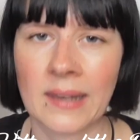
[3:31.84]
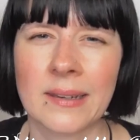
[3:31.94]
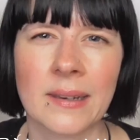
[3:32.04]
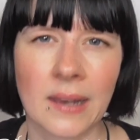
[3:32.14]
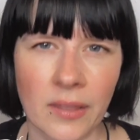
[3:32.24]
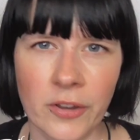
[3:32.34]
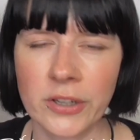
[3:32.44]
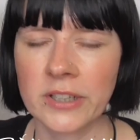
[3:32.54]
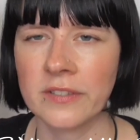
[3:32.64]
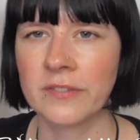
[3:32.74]
And another
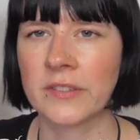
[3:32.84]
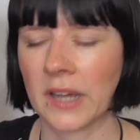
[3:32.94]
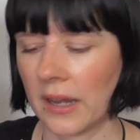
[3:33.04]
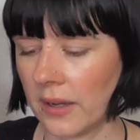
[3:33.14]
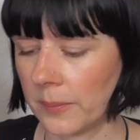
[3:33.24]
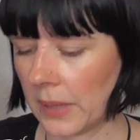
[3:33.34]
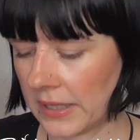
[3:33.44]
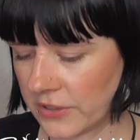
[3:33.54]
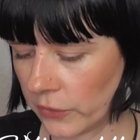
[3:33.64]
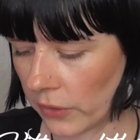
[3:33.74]
gift,
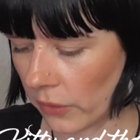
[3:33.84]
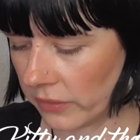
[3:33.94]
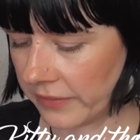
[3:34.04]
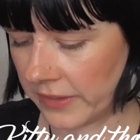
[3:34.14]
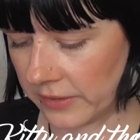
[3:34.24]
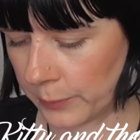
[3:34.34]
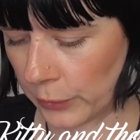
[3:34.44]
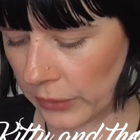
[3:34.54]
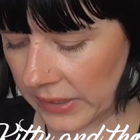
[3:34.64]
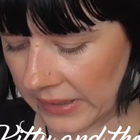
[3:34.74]
I don't know if this
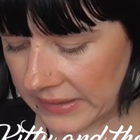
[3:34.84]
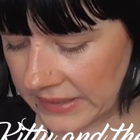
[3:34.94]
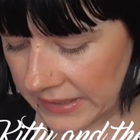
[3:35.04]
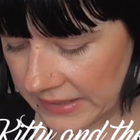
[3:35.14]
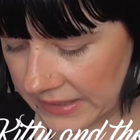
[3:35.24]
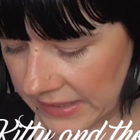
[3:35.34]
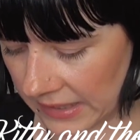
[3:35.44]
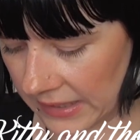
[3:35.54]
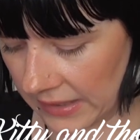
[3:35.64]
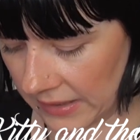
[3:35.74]
book exists
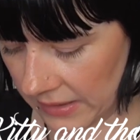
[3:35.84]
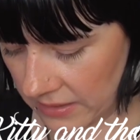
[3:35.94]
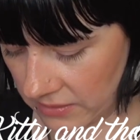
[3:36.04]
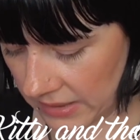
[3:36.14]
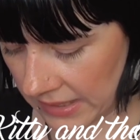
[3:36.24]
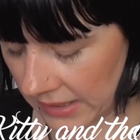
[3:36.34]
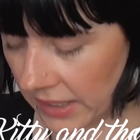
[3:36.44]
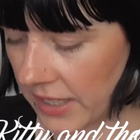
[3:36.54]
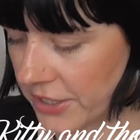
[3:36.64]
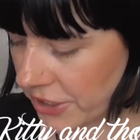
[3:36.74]
in
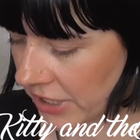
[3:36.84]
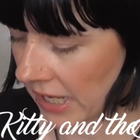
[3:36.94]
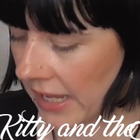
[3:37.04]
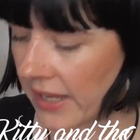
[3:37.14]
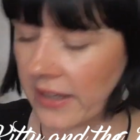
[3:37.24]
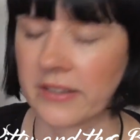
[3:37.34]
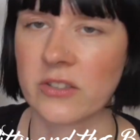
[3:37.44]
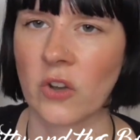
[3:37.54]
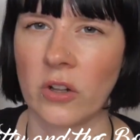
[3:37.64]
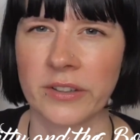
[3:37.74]
English,
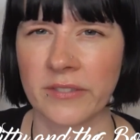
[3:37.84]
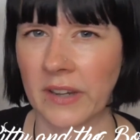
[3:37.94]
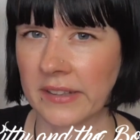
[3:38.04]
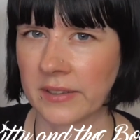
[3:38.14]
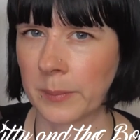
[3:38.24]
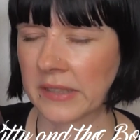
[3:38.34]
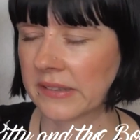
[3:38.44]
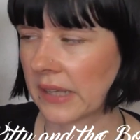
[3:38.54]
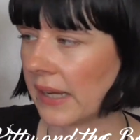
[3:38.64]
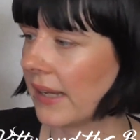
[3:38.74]
it's called Die Weiße
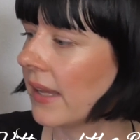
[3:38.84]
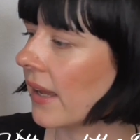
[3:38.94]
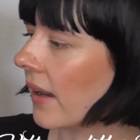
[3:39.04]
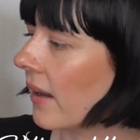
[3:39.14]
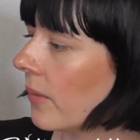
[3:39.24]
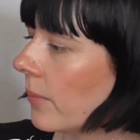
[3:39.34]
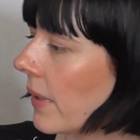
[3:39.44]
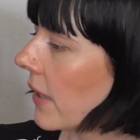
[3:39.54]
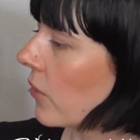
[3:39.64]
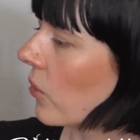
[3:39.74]
Maasai
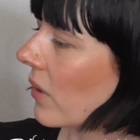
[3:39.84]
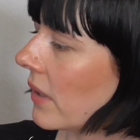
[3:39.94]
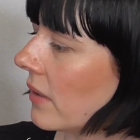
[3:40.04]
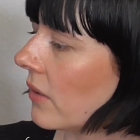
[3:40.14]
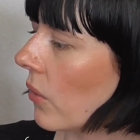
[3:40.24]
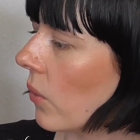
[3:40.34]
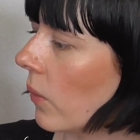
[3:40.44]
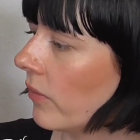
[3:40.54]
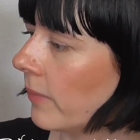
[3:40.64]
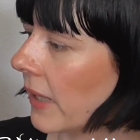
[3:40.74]
by Corinne
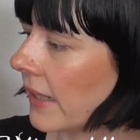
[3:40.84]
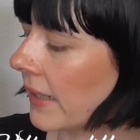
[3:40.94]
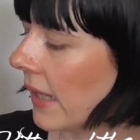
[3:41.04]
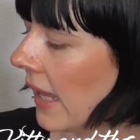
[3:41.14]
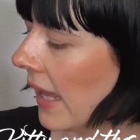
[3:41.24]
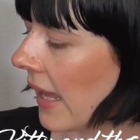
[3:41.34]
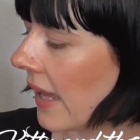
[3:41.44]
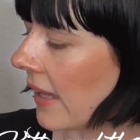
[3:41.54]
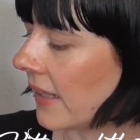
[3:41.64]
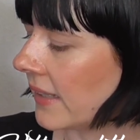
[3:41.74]
Hoffmann,
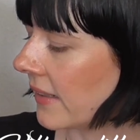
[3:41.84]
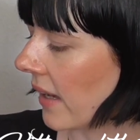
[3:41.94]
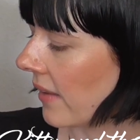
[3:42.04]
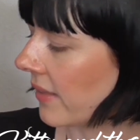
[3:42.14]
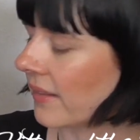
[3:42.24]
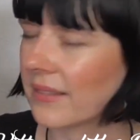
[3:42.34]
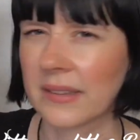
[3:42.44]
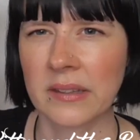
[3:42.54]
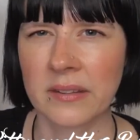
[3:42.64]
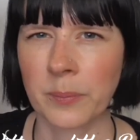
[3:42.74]
and I think
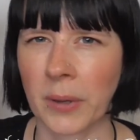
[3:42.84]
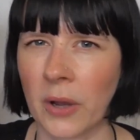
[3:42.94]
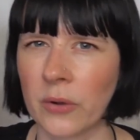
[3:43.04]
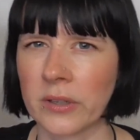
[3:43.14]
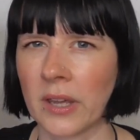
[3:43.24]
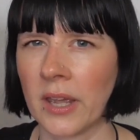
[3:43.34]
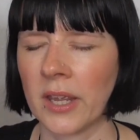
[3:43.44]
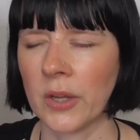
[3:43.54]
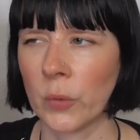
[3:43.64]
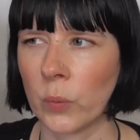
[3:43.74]
this is about
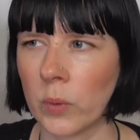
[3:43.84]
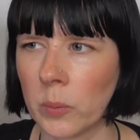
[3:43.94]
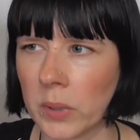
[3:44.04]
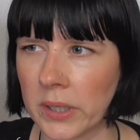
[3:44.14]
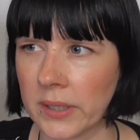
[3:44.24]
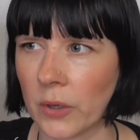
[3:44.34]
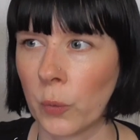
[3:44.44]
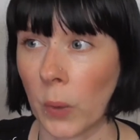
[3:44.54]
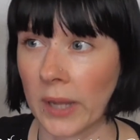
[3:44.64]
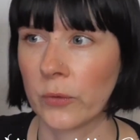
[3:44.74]
a woman, a
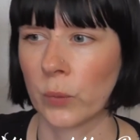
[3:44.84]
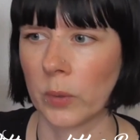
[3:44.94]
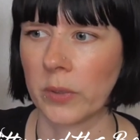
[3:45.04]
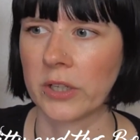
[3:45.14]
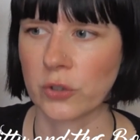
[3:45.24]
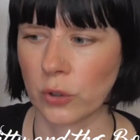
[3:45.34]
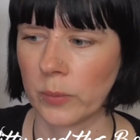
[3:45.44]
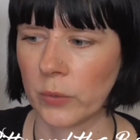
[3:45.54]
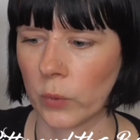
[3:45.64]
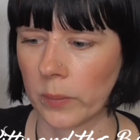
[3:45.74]
white woman, a
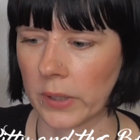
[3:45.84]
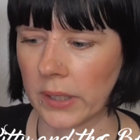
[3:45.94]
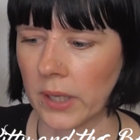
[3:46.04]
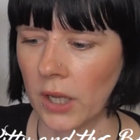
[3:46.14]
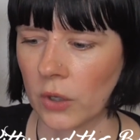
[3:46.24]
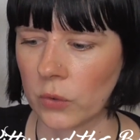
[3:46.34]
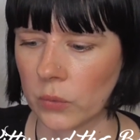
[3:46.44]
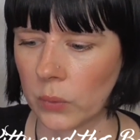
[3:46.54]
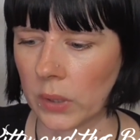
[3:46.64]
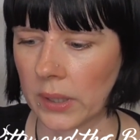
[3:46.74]
German woman,
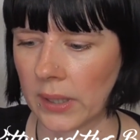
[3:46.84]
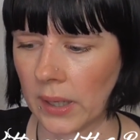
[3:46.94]
who